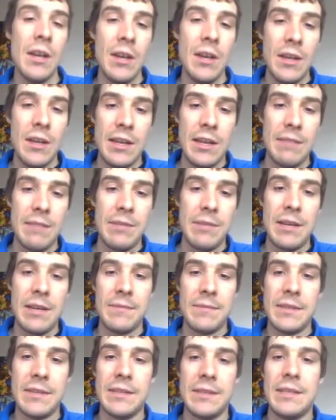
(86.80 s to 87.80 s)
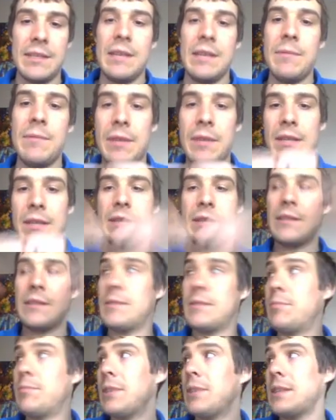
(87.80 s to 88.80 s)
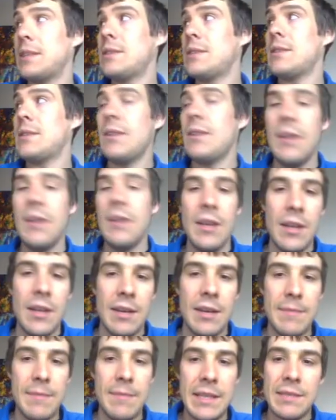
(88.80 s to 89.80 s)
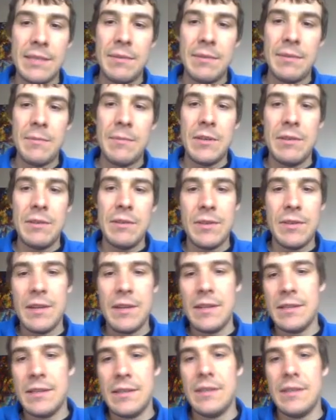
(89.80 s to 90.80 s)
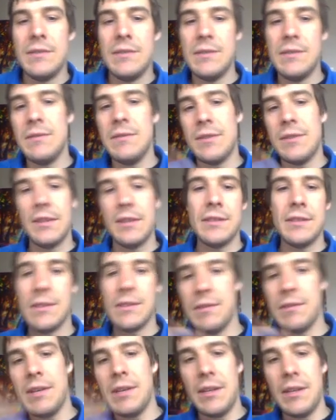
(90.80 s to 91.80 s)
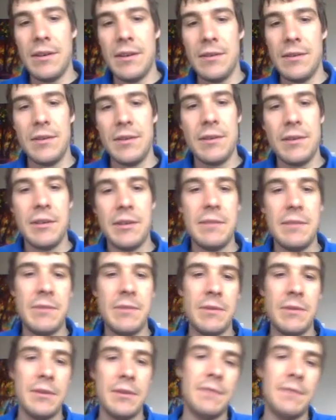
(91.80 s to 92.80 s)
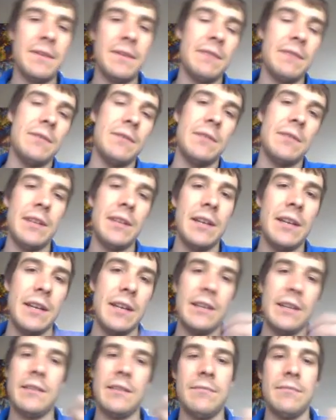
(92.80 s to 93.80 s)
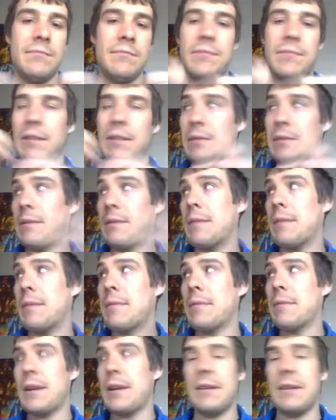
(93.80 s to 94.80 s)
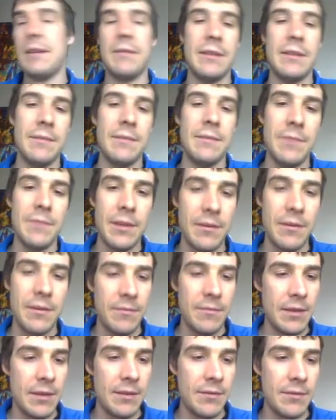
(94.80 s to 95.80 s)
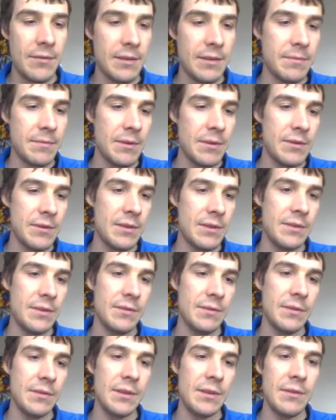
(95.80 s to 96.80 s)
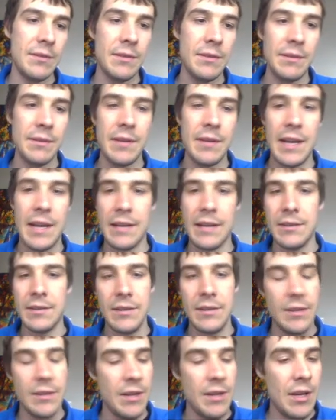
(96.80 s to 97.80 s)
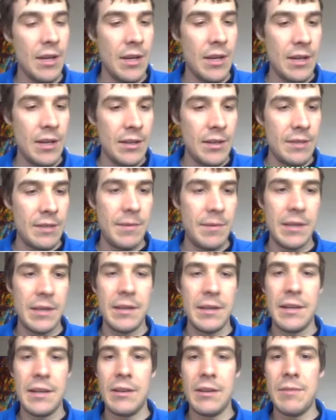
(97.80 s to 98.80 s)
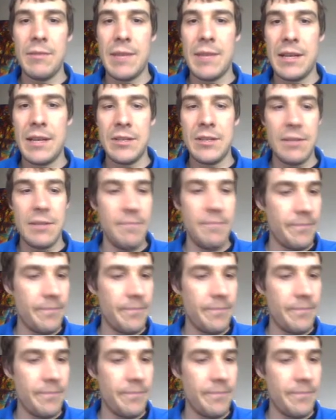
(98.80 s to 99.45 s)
That becomes unstable and then splits. It makes 3 more neutrons, and those neutrons go hit other uranium-235 nuclei, and blah, blah, blah, blah, blah. You end up with, explosions or a nuclear reactor, depending on how you manage it.